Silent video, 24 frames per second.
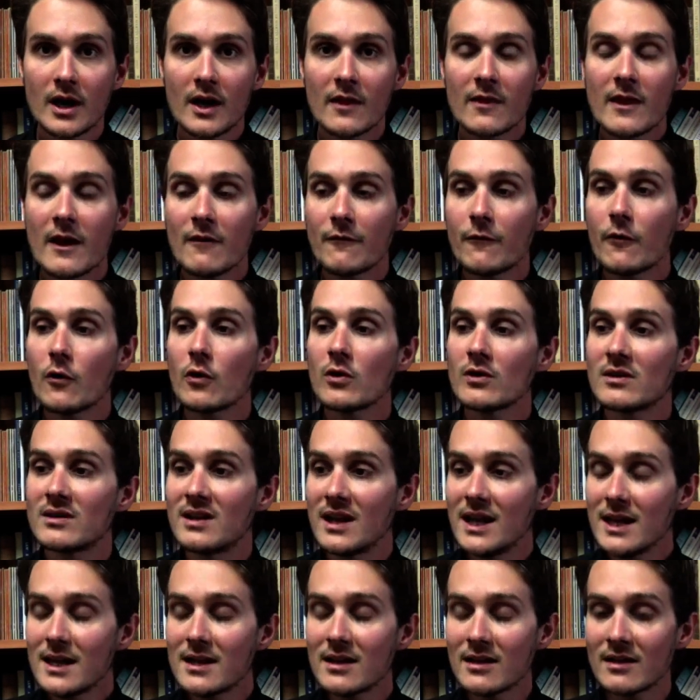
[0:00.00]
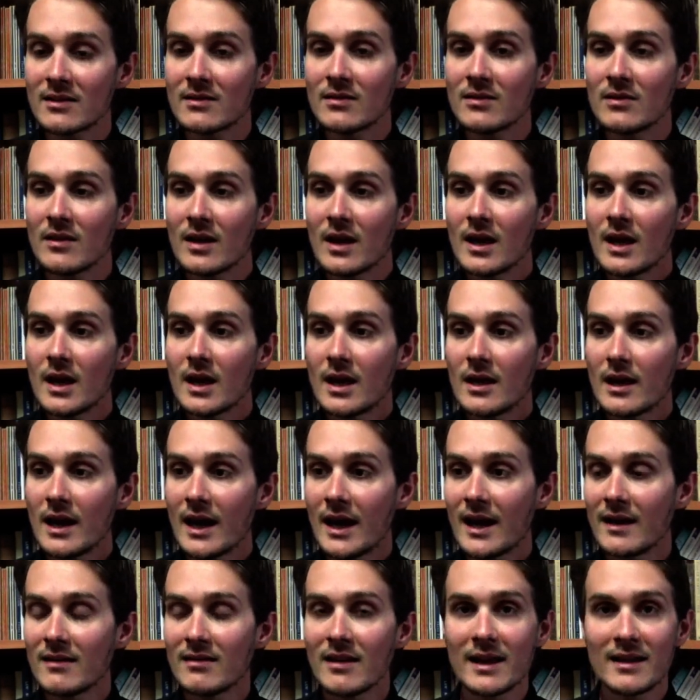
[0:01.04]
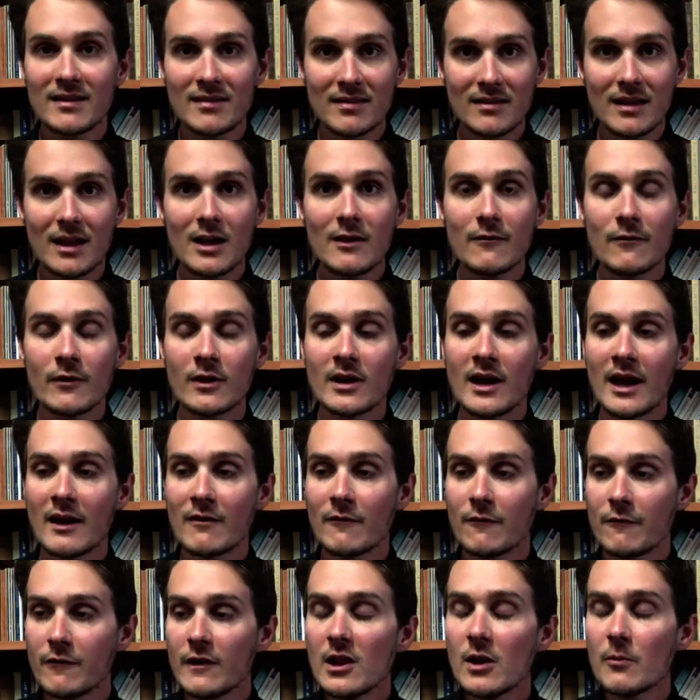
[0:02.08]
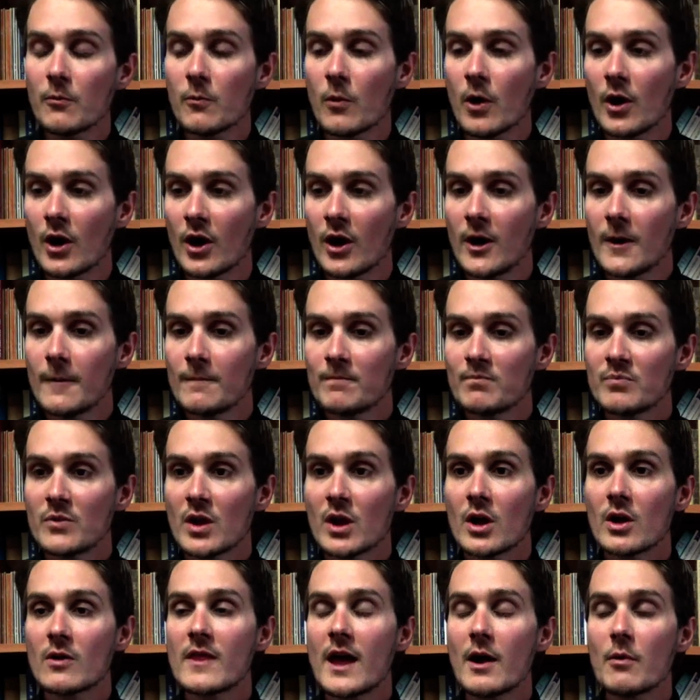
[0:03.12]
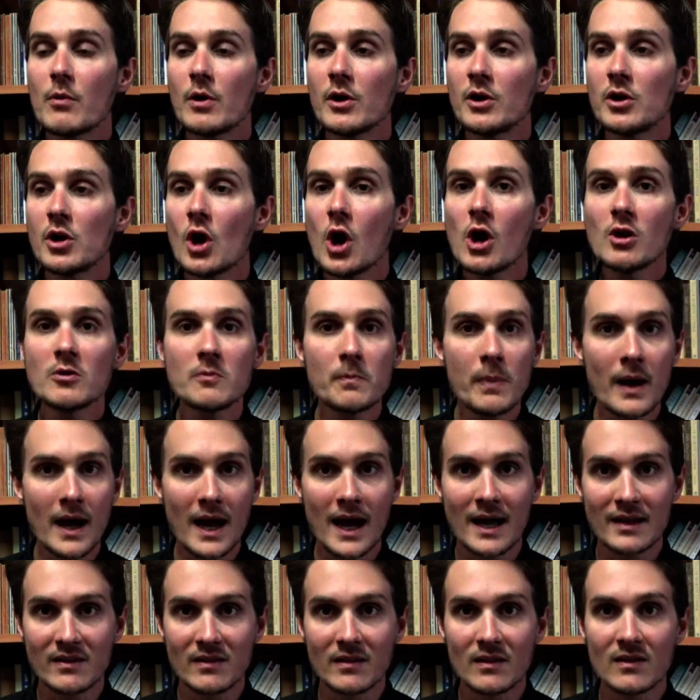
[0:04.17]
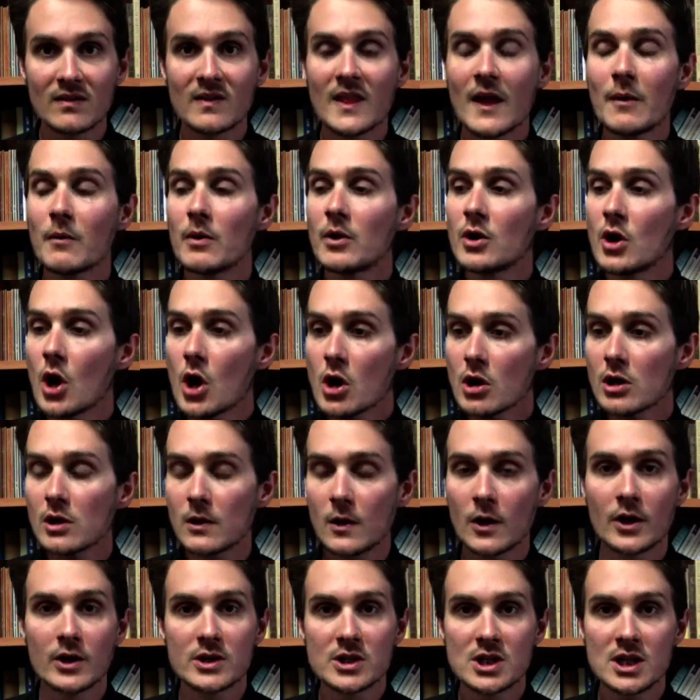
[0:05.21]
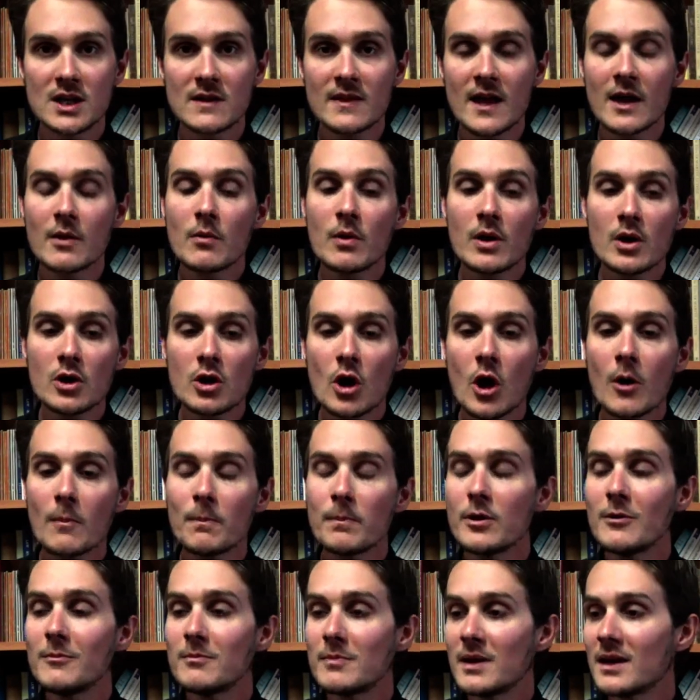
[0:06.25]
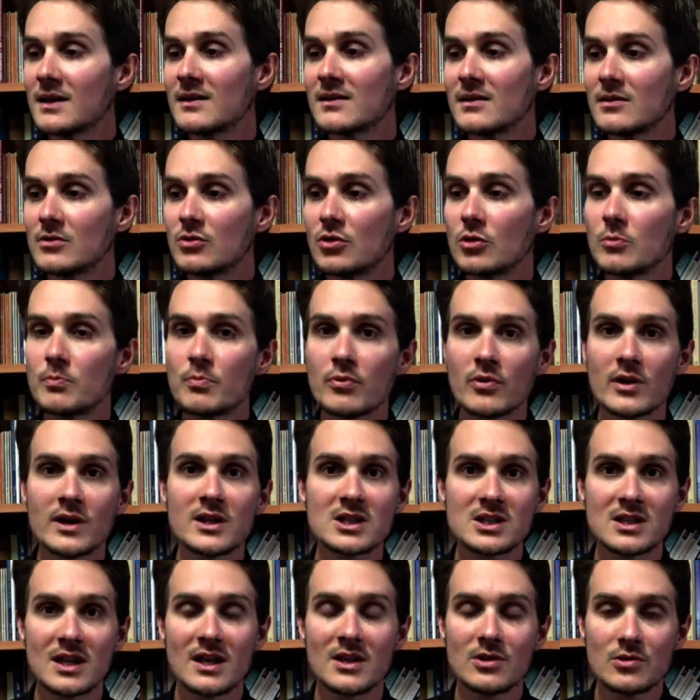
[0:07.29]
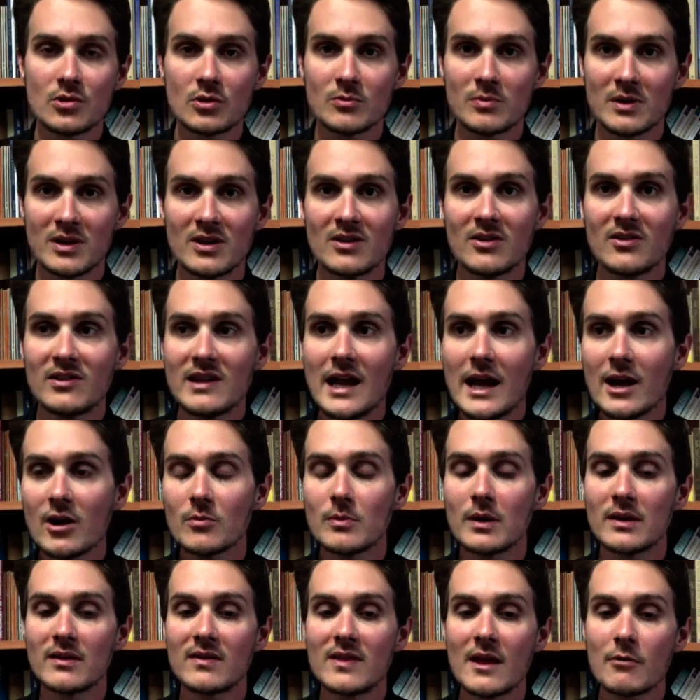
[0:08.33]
Therefore, deacons, as like Stephen and Philip were, they were not pastors, they were not clergy, and they were not permitted to preach, teach, or administer sacraments.